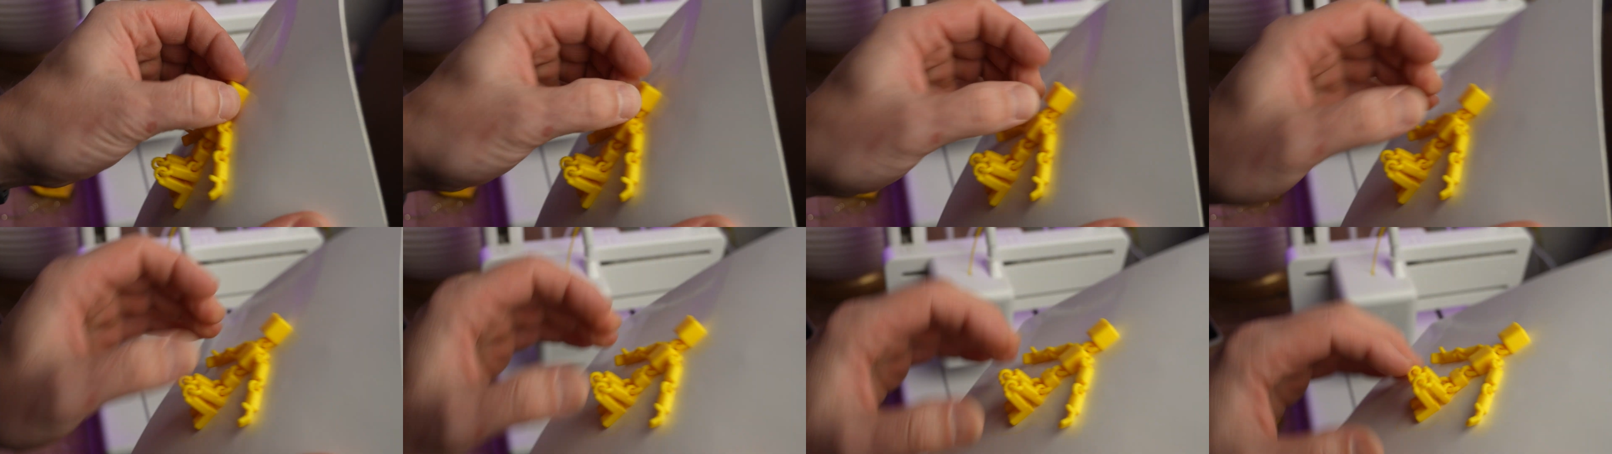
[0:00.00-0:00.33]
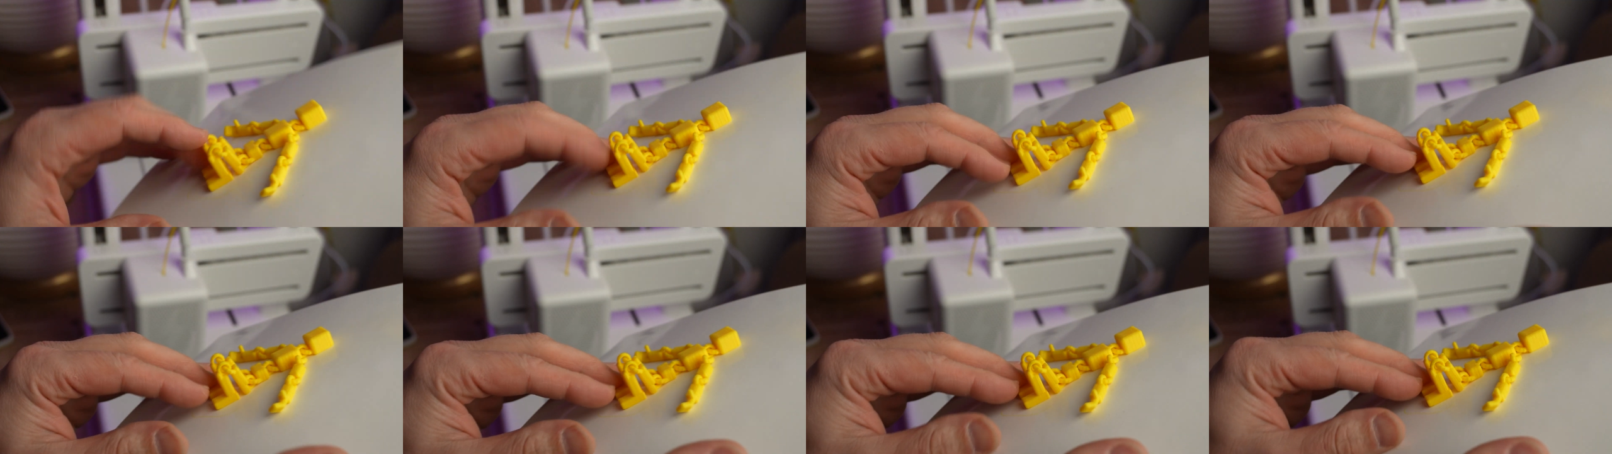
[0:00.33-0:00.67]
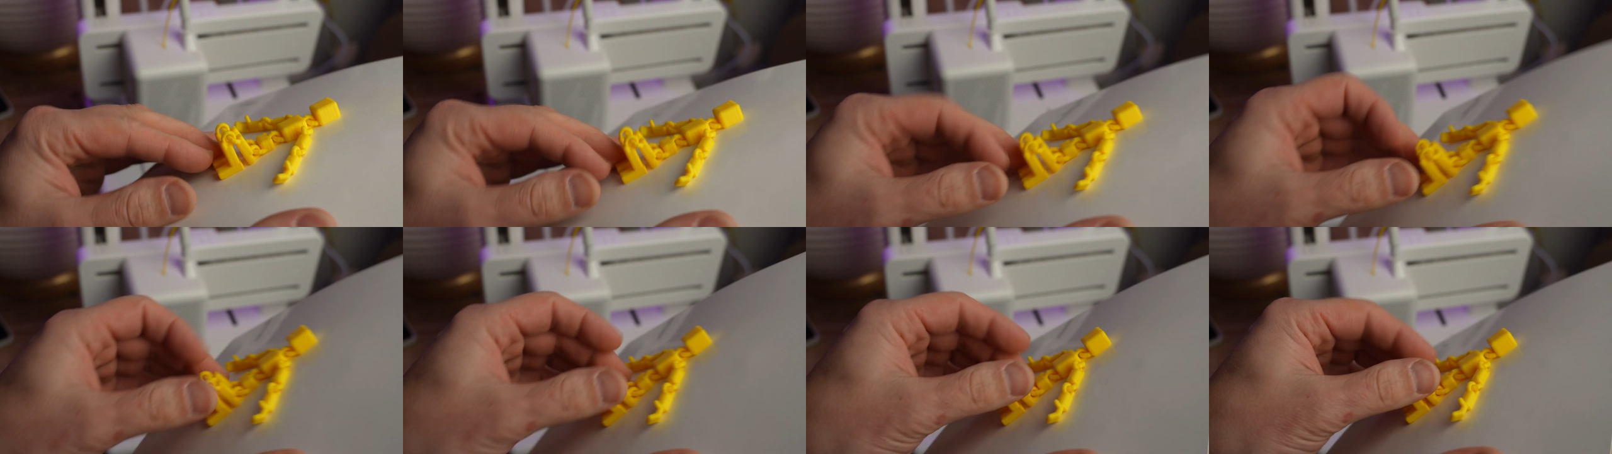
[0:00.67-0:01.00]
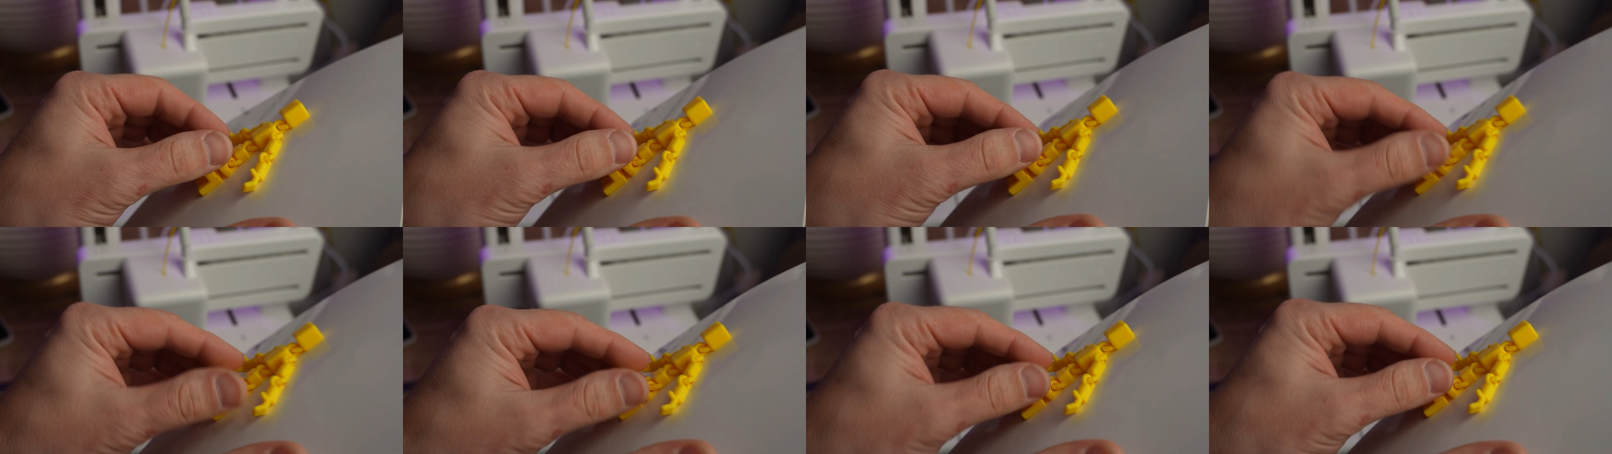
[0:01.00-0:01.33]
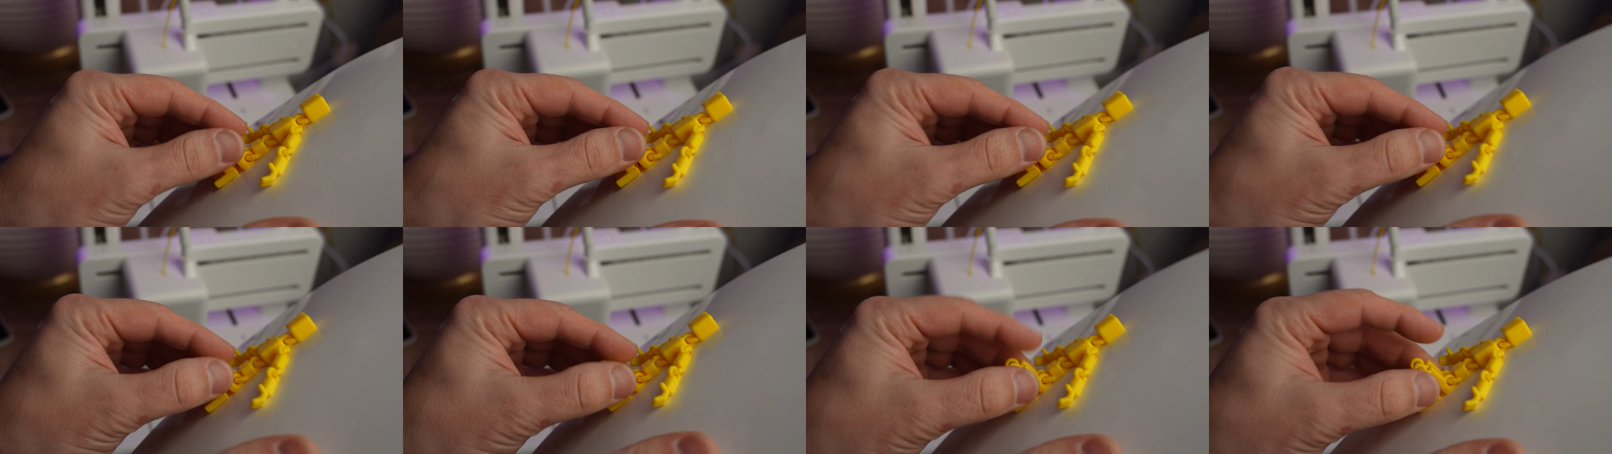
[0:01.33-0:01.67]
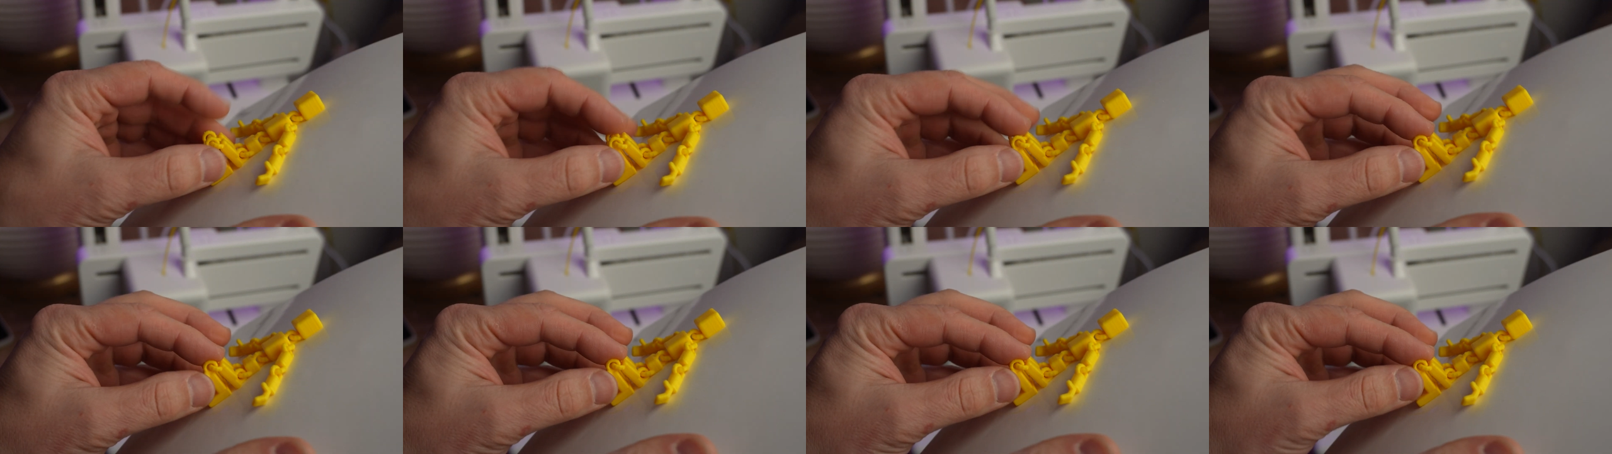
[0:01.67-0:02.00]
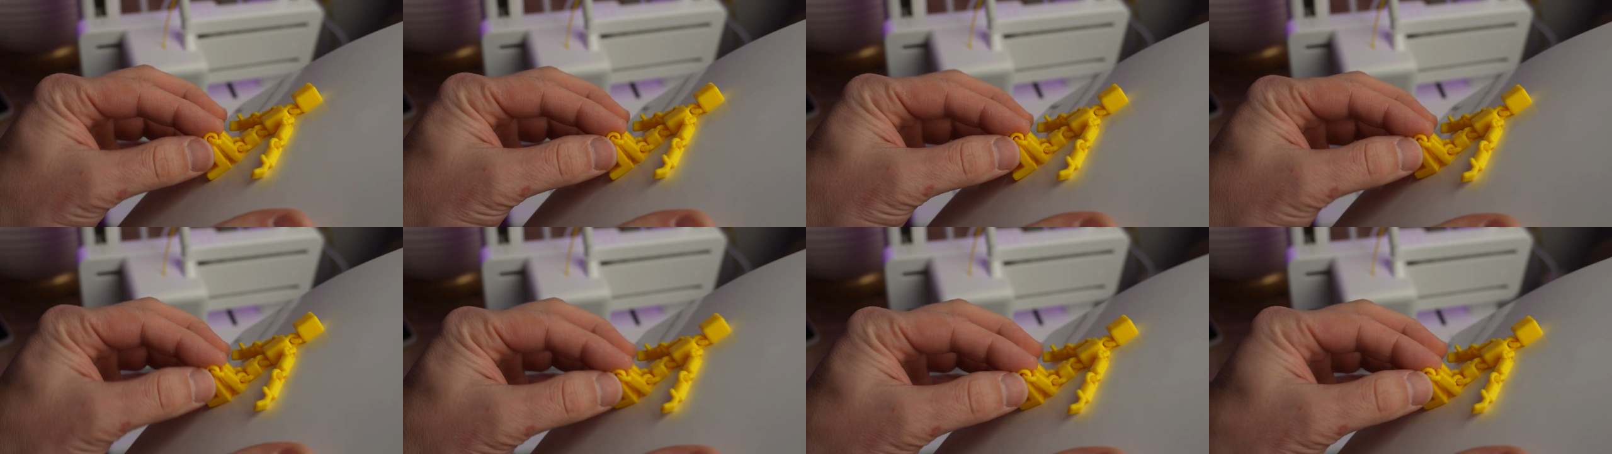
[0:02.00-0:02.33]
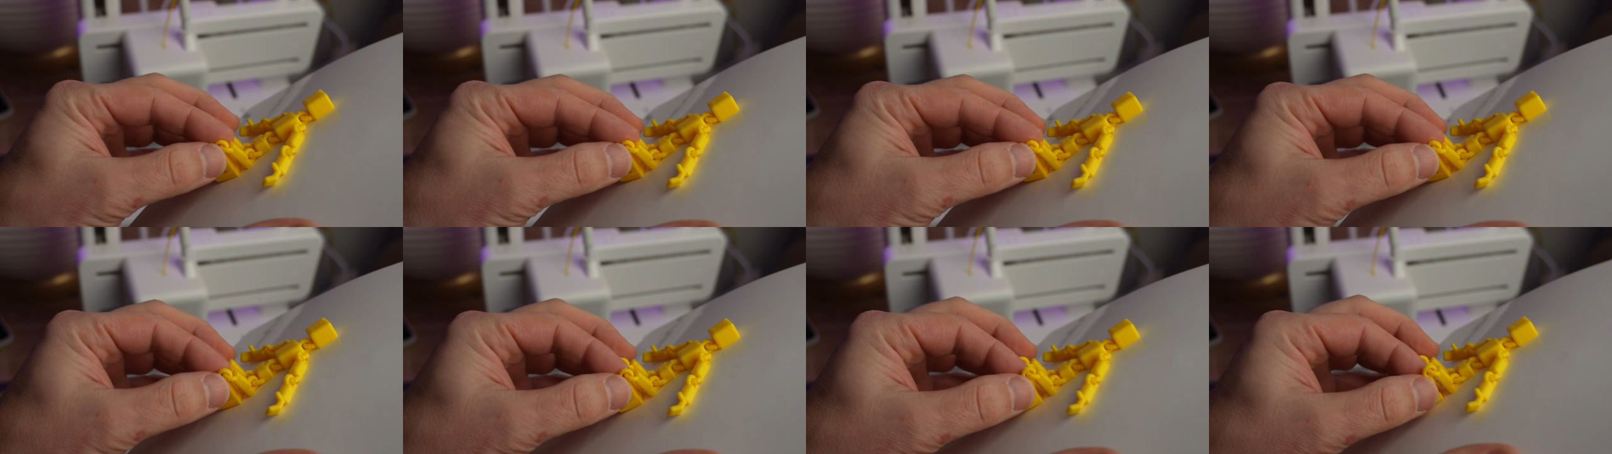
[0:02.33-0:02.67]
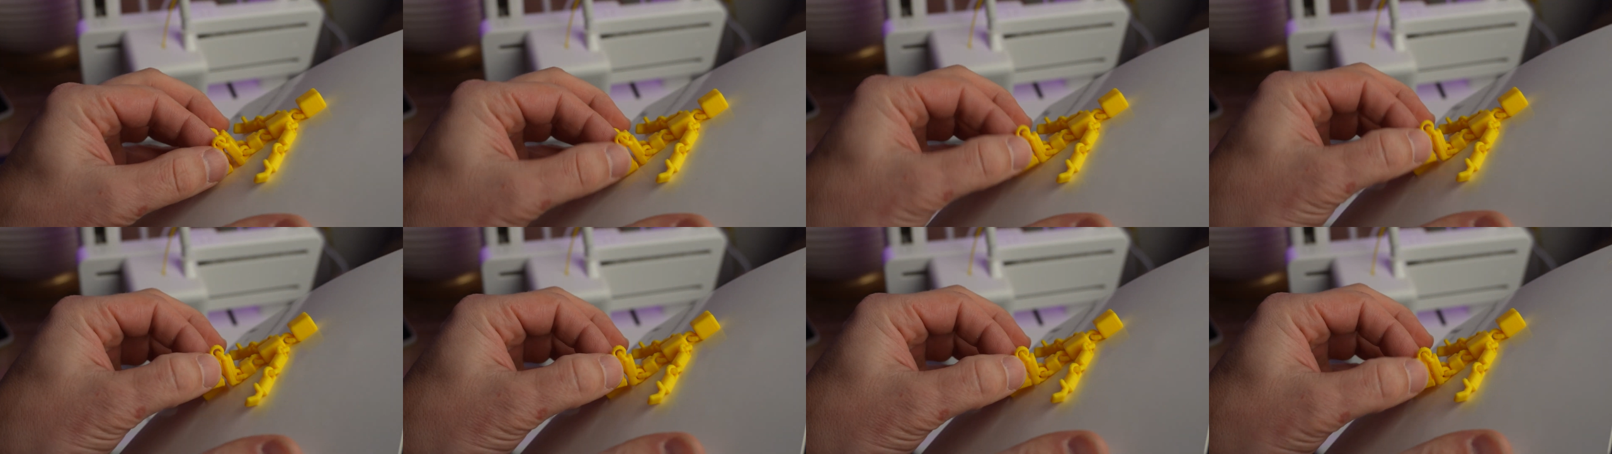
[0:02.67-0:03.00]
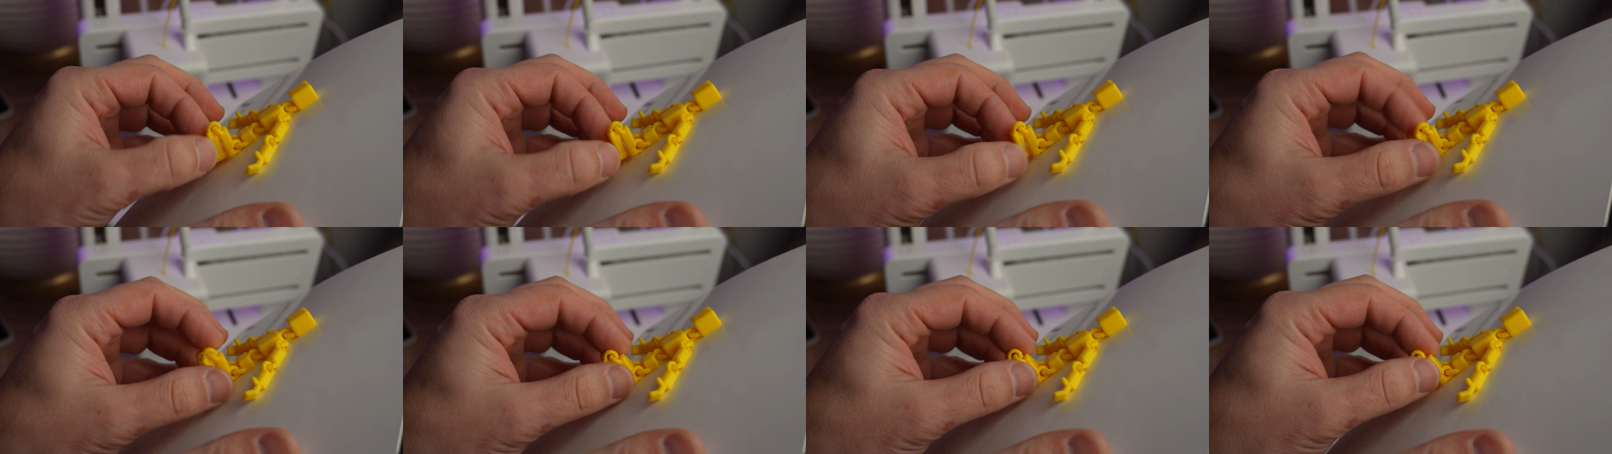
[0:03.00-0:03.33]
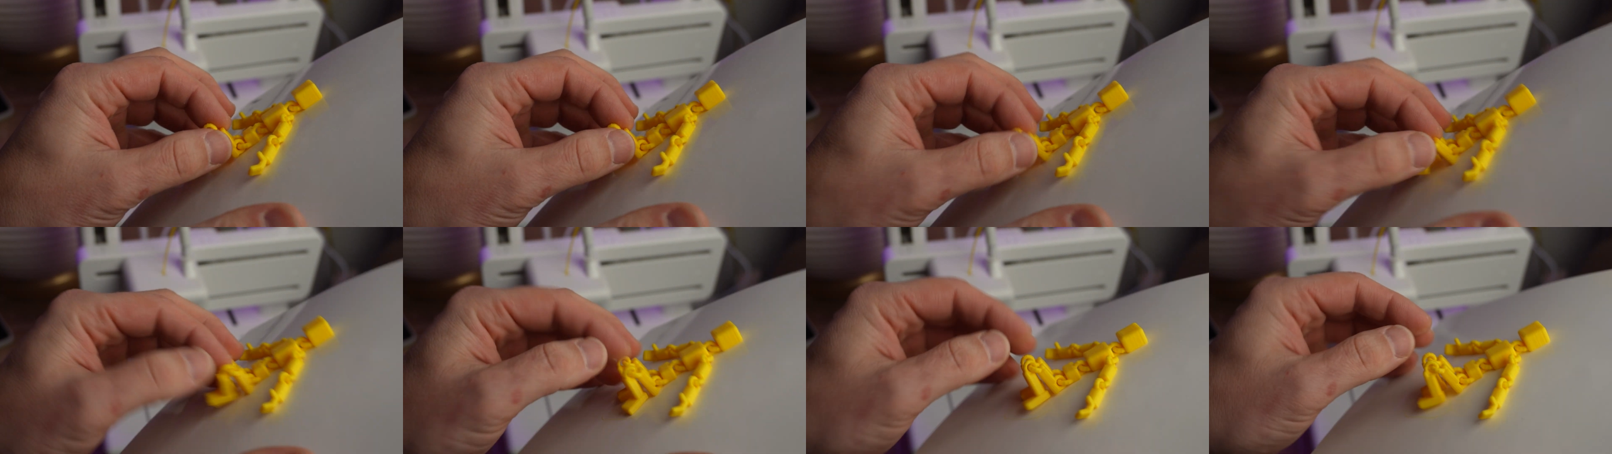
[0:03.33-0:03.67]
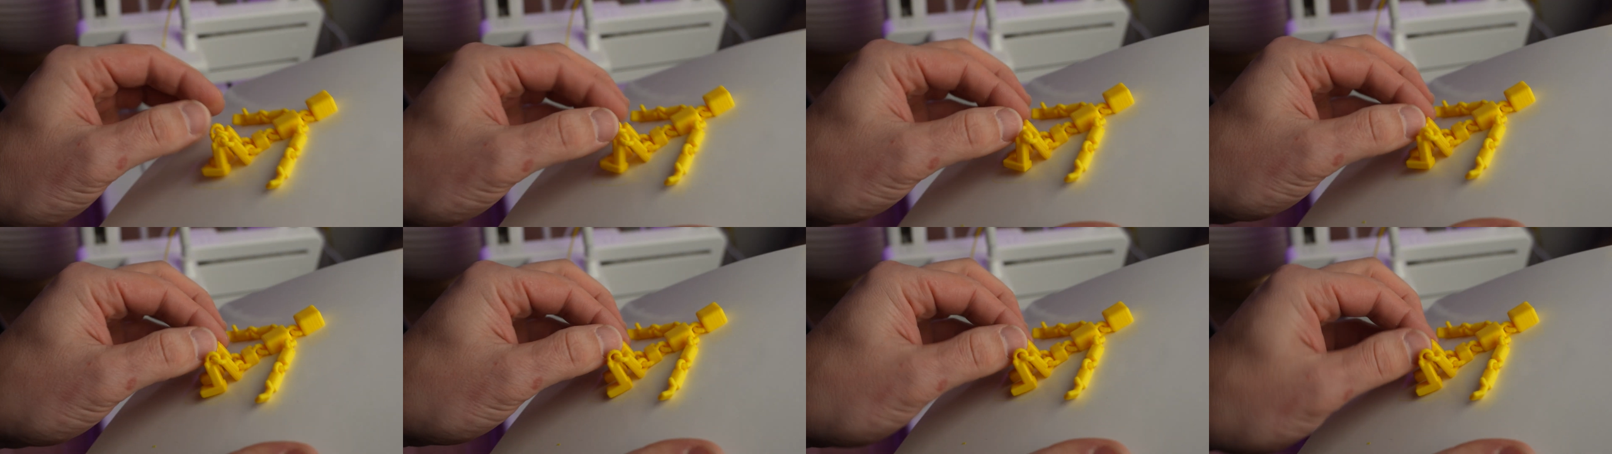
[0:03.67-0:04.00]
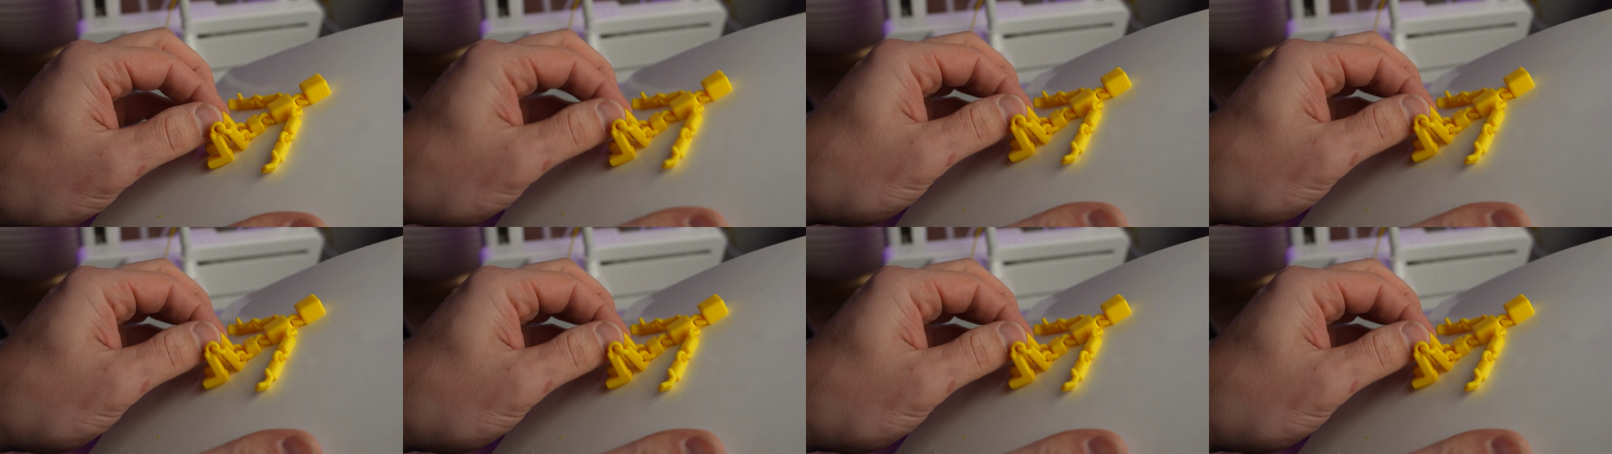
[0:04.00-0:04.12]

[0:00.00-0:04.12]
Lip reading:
Nobody's mouth can be seen.